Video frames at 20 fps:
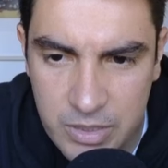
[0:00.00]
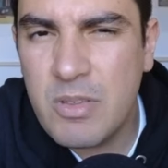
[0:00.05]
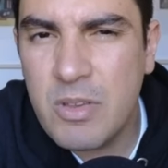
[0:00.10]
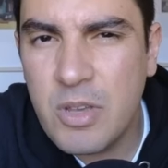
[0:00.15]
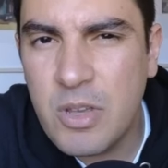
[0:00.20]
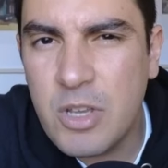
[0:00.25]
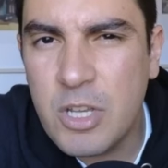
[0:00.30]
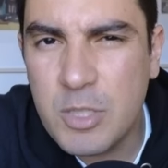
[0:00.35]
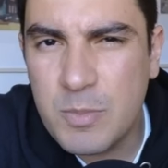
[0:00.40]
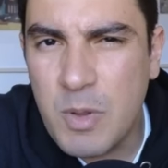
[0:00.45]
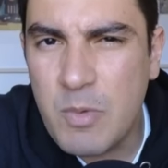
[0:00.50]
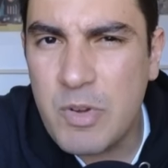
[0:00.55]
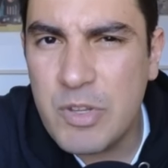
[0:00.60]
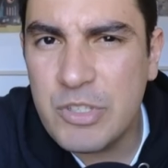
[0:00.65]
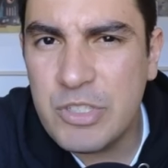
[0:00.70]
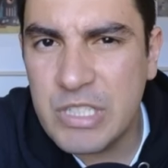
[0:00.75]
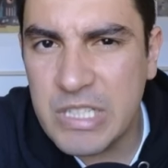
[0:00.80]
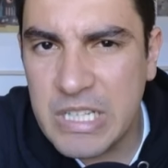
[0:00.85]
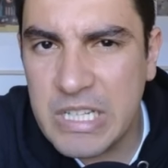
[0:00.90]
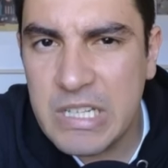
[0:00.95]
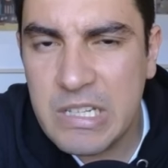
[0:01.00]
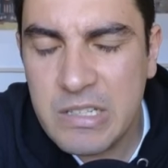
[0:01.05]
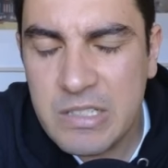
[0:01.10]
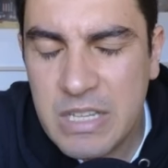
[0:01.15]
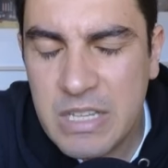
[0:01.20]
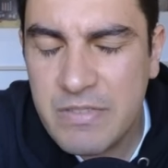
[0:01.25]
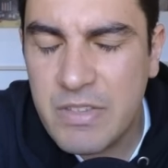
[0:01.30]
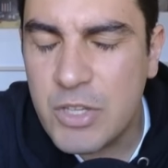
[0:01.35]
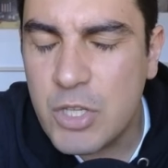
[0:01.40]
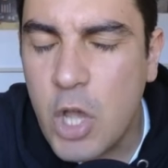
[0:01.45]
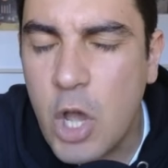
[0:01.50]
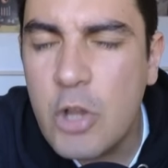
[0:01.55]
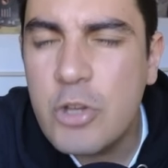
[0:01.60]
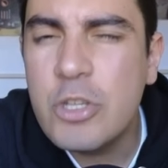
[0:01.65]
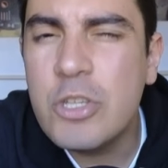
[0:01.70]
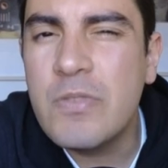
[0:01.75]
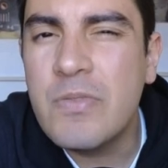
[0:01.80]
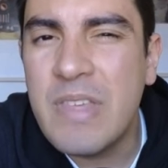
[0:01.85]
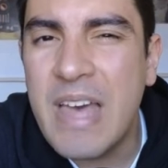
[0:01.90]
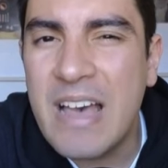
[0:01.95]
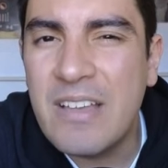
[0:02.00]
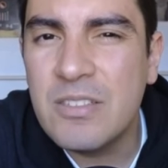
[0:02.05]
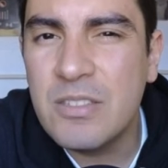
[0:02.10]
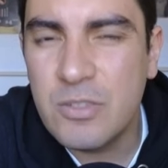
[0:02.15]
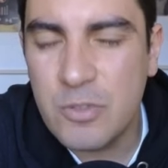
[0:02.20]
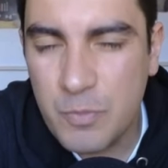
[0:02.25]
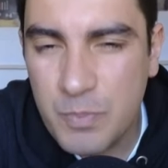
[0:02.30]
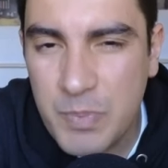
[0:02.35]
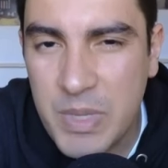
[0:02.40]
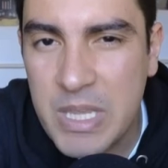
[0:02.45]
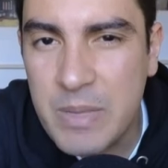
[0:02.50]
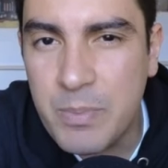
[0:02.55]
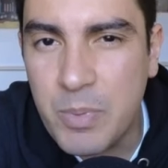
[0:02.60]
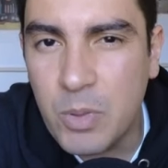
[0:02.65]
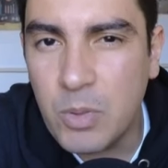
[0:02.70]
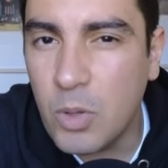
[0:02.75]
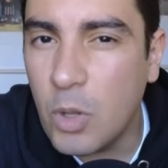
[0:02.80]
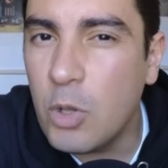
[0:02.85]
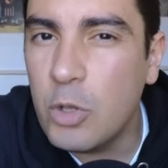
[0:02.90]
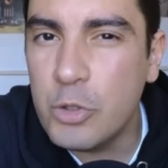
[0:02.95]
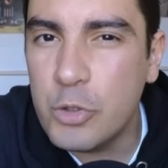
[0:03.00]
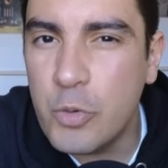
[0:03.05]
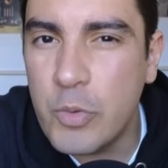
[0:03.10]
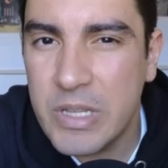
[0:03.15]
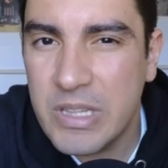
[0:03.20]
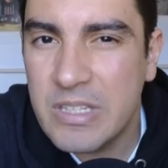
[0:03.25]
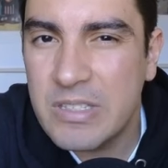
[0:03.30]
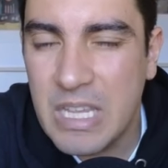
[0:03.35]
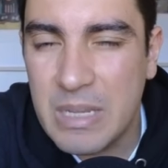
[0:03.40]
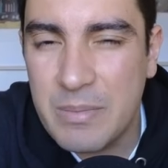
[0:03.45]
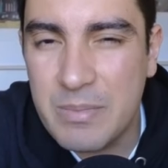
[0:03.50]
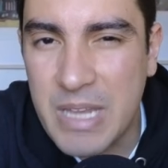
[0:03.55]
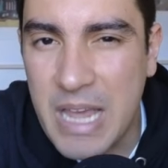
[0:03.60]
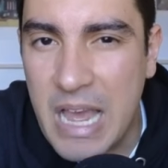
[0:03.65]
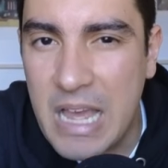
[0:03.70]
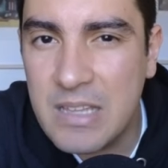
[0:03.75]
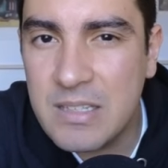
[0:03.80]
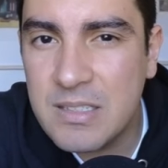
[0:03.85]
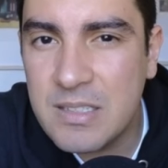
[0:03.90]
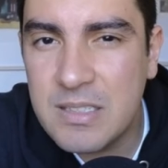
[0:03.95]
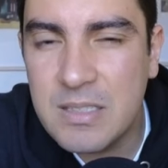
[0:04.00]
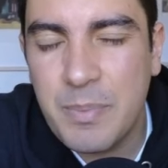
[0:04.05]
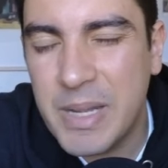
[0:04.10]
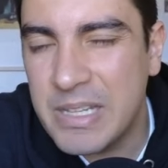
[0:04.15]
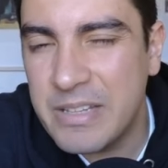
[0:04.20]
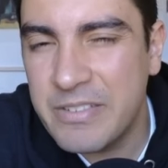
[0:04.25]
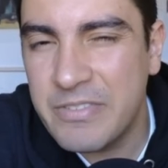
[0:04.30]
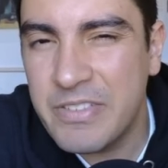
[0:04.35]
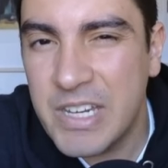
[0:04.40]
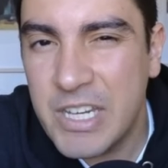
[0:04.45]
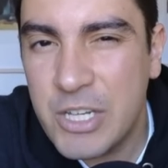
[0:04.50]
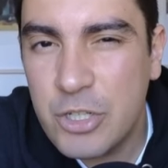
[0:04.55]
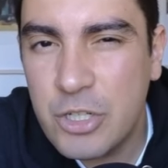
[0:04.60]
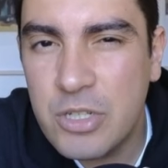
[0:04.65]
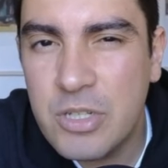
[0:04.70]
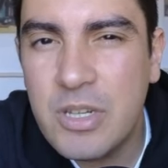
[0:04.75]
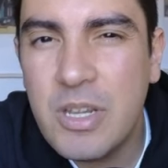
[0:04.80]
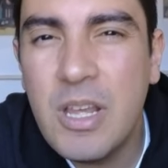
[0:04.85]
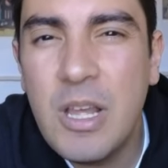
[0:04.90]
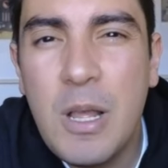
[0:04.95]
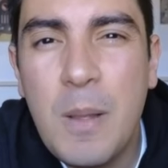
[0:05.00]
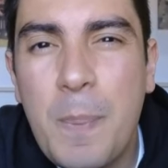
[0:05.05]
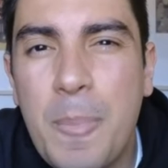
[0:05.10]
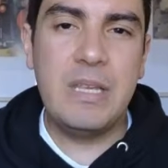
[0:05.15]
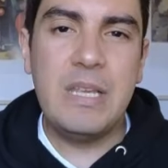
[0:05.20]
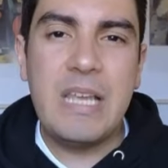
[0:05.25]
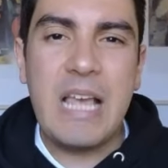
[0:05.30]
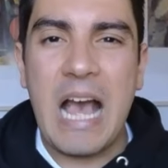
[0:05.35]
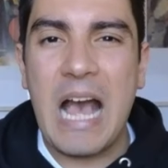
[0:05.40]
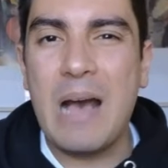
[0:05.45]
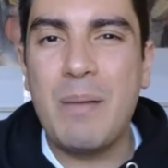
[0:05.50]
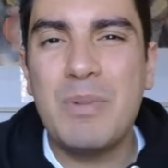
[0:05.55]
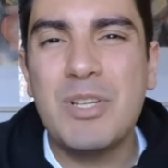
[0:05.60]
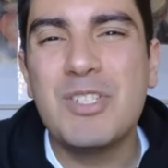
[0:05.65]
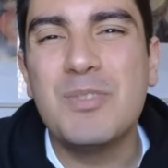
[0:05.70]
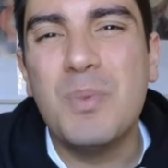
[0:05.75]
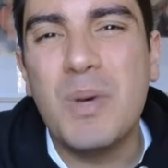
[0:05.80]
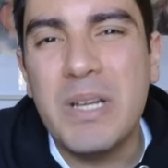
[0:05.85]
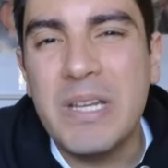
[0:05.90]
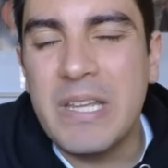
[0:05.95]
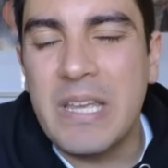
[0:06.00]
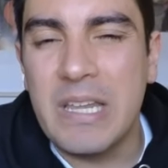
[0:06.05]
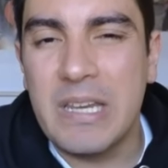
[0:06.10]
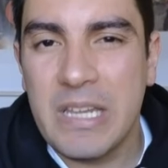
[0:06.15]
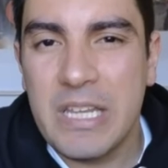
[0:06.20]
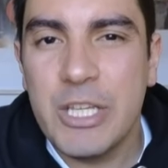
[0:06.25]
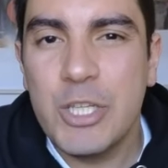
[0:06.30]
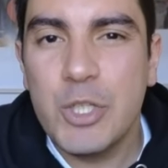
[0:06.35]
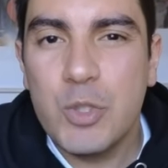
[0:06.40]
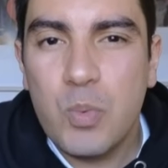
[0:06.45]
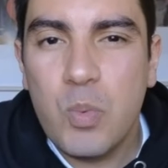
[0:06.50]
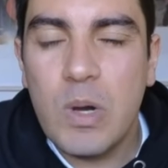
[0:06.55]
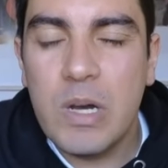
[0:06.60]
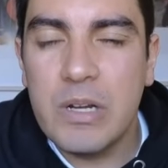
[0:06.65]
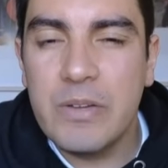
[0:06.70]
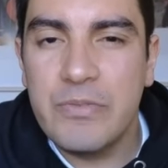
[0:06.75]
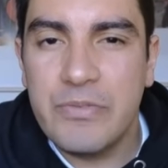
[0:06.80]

Because my reasoning is, if there's hundreds of thousands of people all doing the same tasks, by definition, how much money can each one of